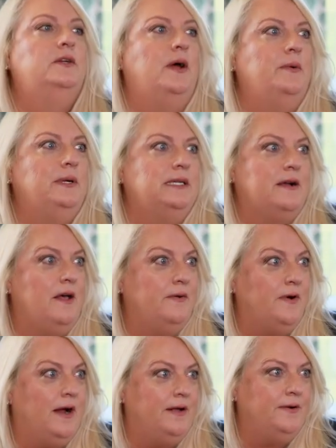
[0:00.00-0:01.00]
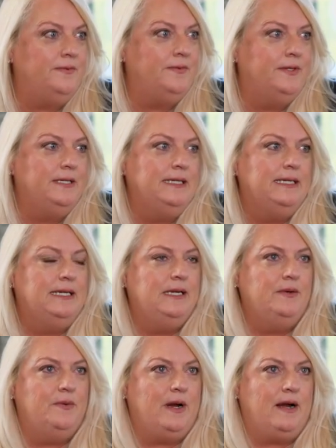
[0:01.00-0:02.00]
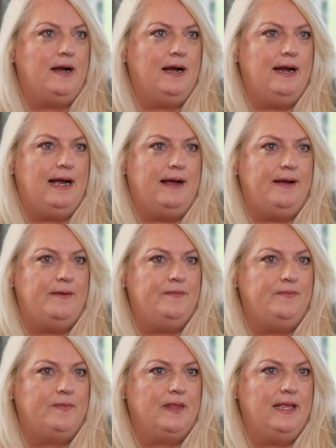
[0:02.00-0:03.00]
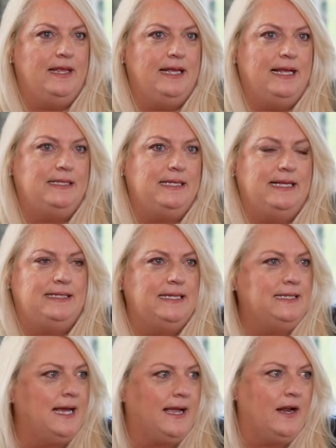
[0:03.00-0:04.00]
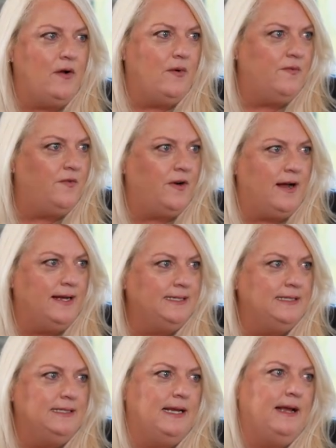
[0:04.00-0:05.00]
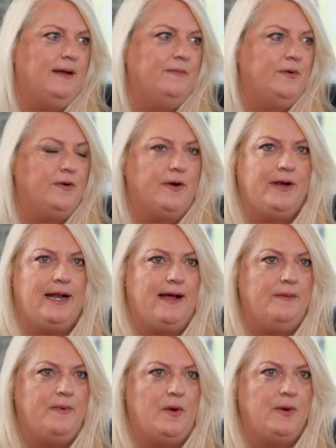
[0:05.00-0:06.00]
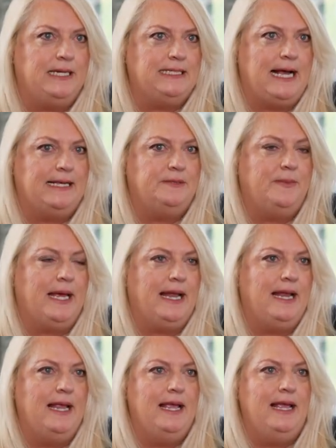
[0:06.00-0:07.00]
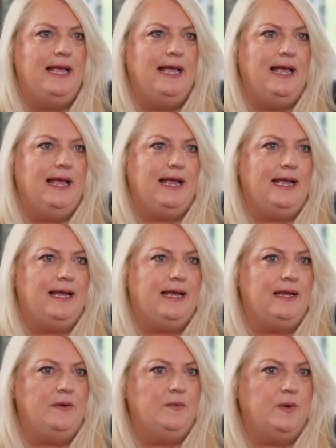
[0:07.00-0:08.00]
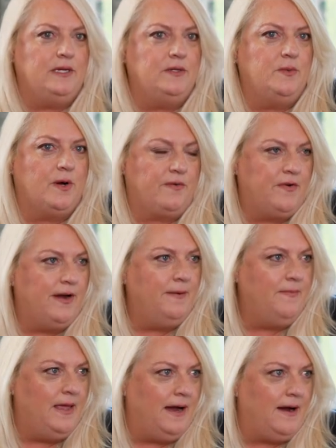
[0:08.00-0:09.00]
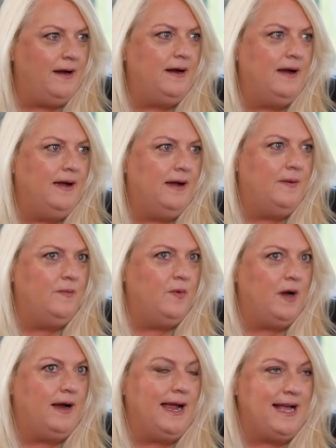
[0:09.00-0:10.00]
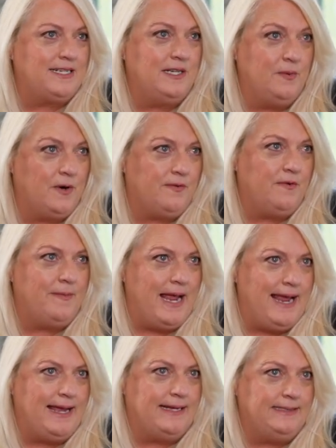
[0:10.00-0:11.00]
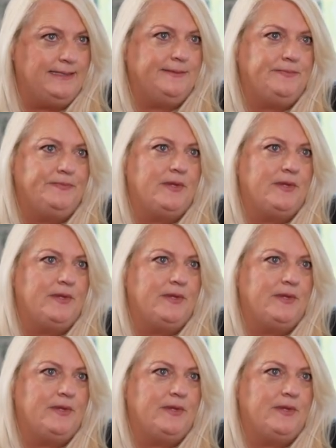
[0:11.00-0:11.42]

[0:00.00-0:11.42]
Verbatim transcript: So I went to Colorado, where um, that, that's a second home for us um, growing up, always has been, and went to work for him there, um, where I actually worked for my aunt.